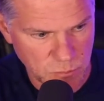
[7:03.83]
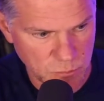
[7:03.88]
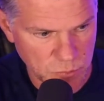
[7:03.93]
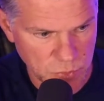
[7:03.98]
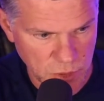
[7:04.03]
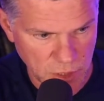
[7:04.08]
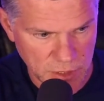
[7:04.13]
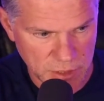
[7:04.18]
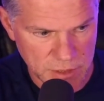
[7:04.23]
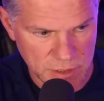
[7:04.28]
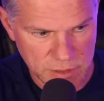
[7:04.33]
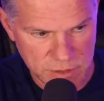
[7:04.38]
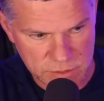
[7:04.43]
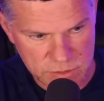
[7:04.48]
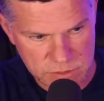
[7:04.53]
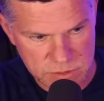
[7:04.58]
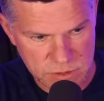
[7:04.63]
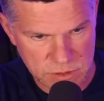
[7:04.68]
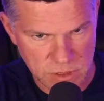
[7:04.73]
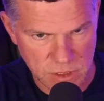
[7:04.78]
plug it
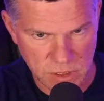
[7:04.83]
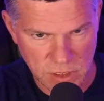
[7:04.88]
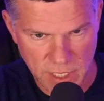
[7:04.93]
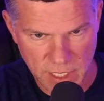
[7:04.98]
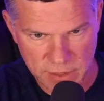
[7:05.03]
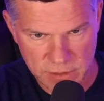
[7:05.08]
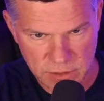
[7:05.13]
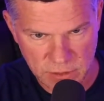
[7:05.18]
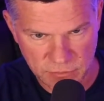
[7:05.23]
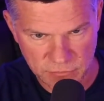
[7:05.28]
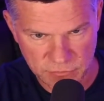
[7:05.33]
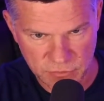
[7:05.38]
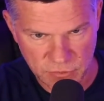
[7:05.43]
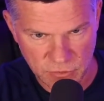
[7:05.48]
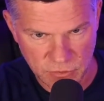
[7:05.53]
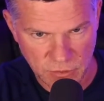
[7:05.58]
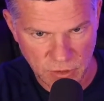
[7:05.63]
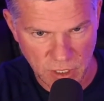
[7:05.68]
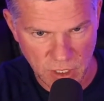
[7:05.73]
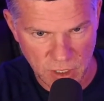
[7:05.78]
into the
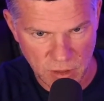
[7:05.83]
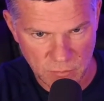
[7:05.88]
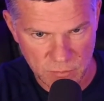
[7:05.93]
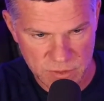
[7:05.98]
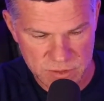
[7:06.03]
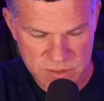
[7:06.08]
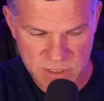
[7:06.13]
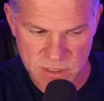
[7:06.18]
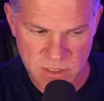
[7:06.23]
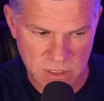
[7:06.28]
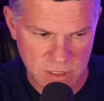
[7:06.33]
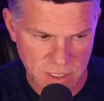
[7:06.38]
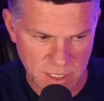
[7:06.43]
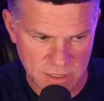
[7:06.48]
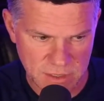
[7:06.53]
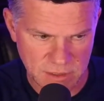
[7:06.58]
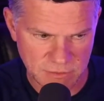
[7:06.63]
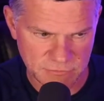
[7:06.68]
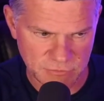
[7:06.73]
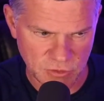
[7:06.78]
Cloudlifter. It said the
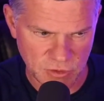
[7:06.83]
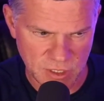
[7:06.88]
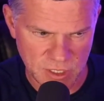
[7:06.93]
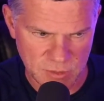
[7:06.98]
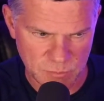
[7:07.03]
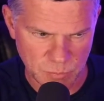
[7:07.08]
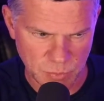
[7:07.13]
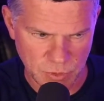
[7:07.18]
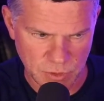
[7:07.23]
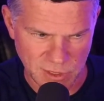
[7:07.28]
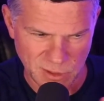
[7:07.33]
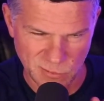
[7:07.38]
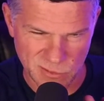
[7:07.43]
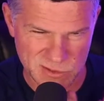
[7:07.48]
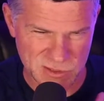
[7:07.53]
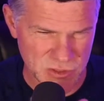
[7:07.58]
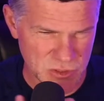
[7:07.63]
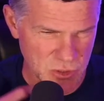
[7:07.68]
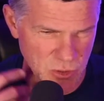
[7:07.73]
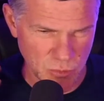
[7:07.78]
Cloudlifter input. I
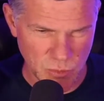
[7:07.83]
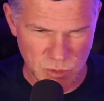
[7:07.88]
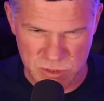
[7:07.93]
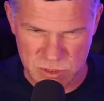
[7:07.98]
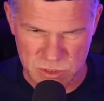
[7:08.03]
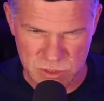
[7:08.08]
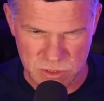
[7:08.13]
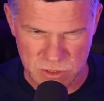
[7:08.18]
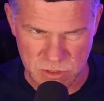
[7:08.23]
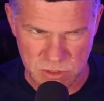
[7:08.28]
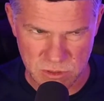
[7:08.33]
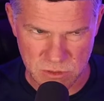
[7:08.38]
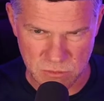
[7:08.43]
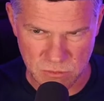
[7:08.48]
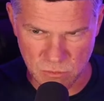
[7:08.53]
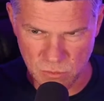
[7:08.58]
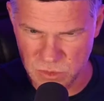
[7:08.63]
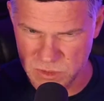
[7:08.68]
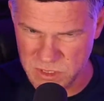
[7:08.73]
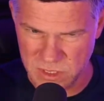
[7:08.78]
wasn't sure which
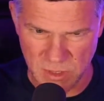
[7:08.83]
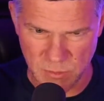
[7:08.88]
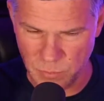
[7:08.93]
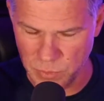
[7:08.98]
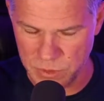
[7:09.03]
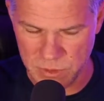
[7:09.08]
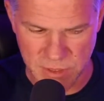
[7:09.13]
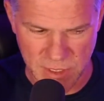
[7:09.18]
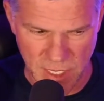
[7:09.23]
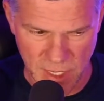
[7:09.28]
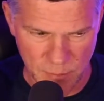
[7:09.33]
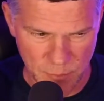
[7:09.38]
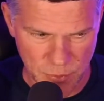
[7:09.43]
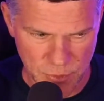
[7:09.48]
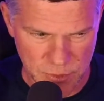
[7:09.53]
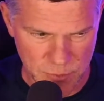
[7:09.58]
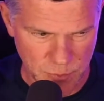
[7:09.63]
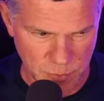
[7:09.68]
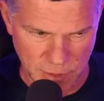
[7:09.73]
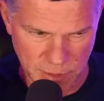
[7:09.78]
was the input and the
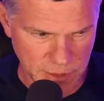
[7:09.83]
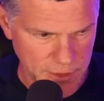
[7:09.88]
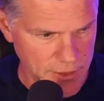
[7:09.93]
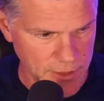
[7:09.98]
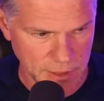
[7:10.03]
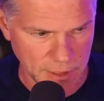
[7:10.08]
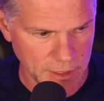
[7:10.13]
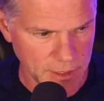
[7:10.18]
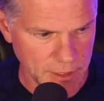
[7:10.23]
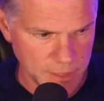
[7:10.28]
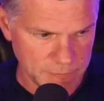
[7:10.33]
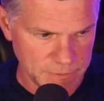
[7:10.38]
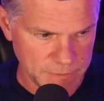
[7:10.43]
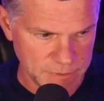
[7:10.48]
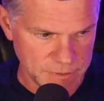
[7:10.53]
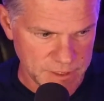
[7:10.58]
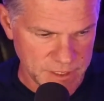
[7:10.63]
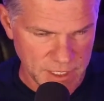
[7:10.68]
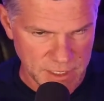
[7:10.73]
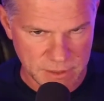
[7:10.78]
output, but
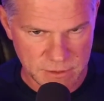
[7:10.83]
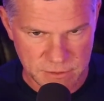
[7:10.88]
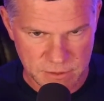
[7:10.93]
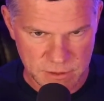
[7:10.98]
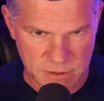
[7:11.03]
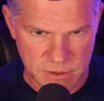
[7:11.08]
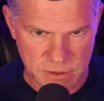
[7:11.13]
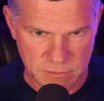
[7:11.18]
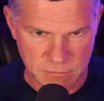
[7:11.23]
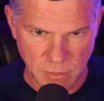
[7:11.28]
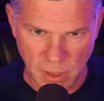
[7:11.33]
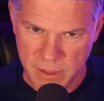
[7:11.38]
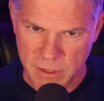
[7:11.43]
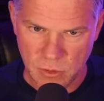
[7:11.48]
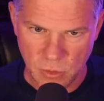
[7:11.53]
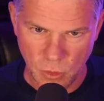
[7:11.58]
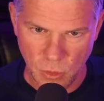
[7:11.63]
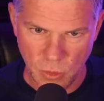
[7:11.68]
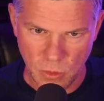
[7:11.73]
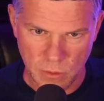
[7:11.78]
the end of the mic
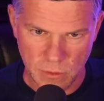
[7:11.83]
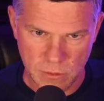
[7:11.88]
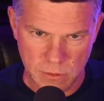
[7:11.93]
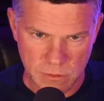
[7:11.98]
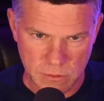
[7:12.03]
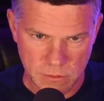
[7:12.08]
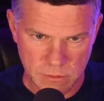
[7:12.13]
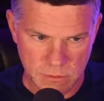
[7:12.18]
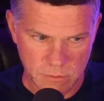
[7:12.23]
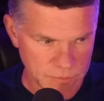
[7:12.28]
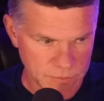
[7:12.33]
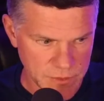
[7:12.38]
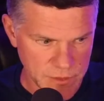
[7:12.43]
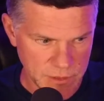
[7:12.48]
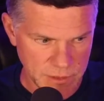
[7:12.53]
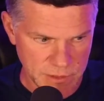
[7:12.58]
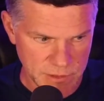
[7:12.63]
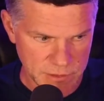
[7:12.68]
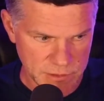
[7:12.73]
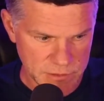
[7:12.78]
cord
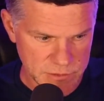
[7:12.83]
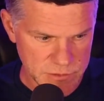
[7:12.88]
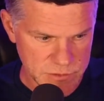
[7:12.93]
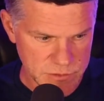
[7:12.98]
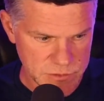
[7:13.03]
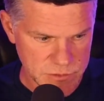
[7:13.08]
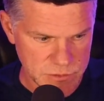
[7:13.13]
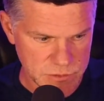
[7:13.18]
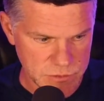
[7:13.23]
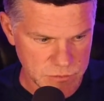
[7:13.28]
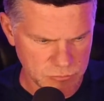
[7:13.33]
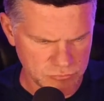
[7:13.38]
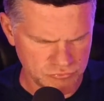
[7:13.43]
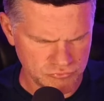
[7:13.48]
is